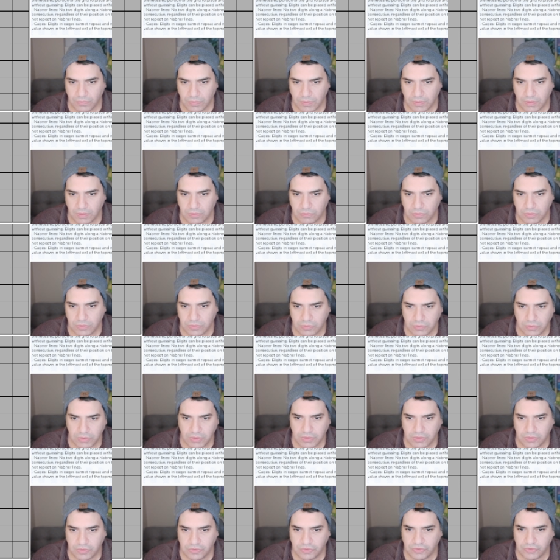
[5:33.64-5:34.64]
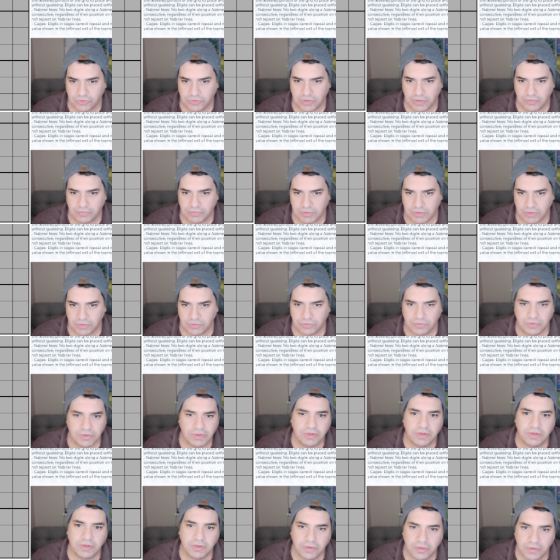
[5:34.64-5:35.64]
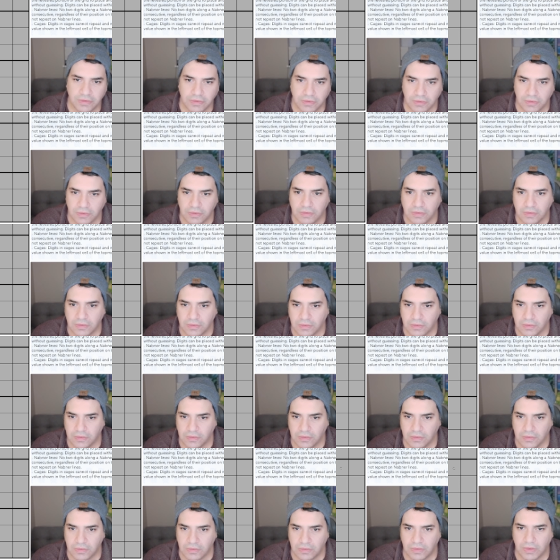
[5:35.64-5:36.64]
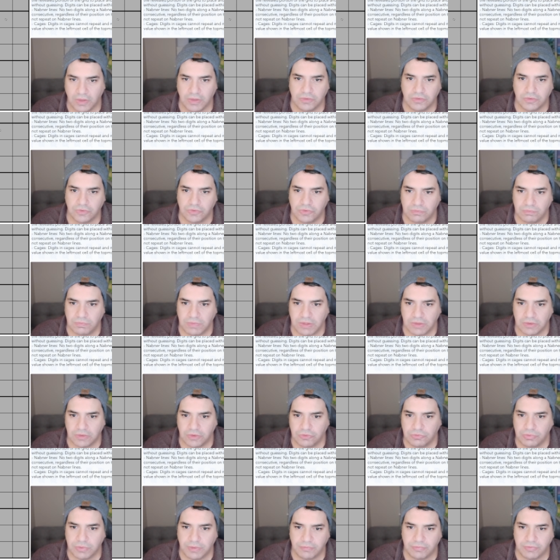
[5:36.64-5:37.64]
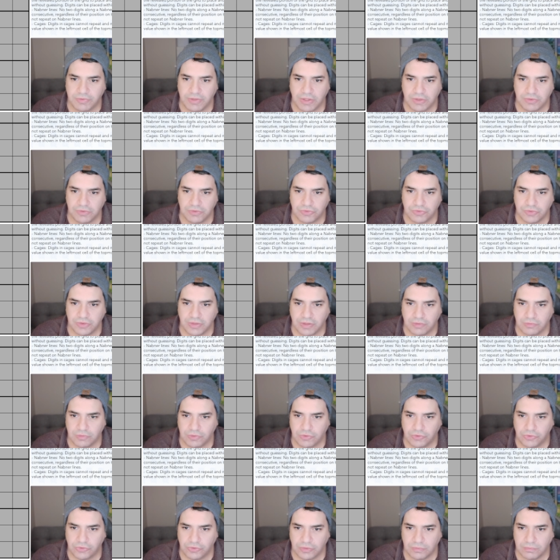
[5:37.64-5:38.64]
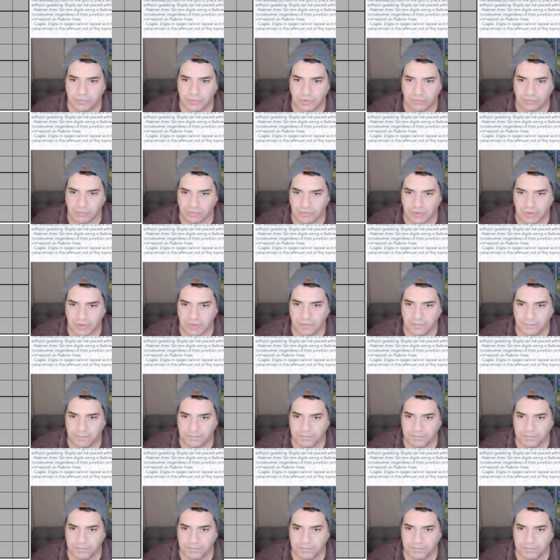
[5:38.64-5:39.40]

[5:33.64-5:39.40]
And and this is definitely a 3 in here. Right, does it make the 12 cages now interesting? Probably.